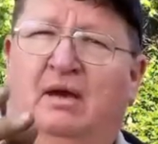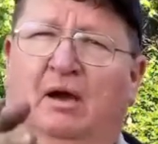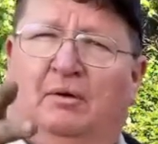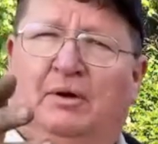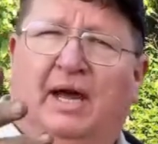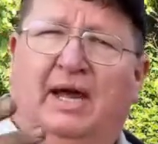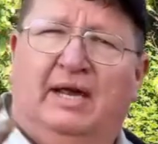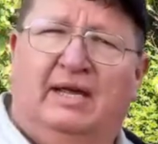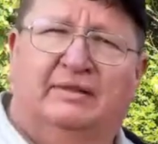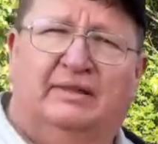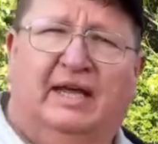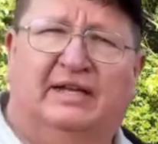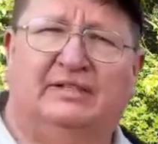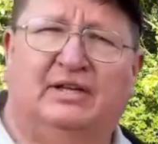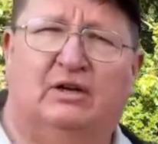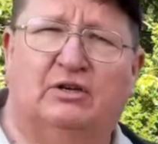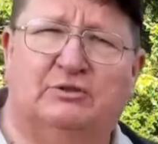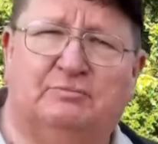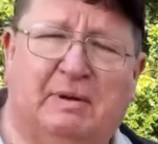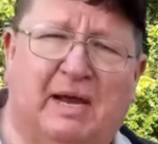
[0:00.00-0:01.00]
Okay, that's
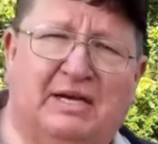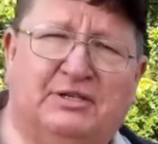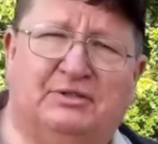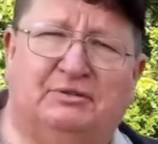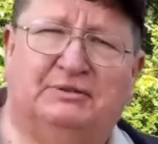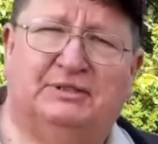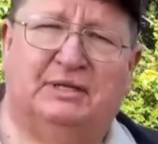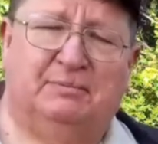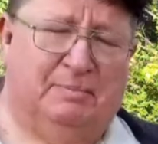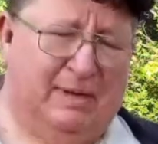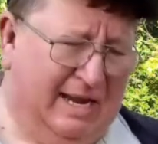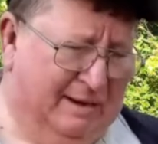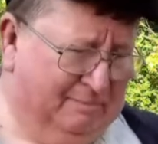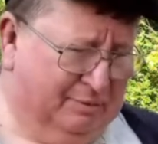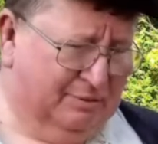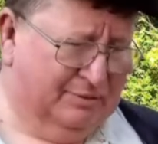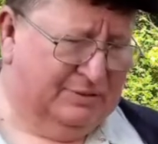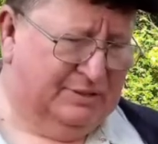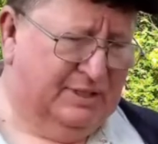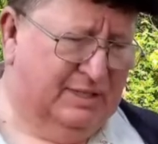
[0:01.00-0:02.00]
our specialty
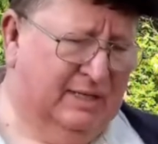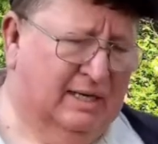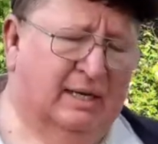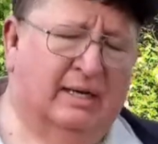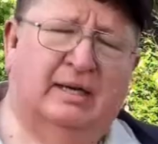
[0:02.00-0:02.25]
peppers.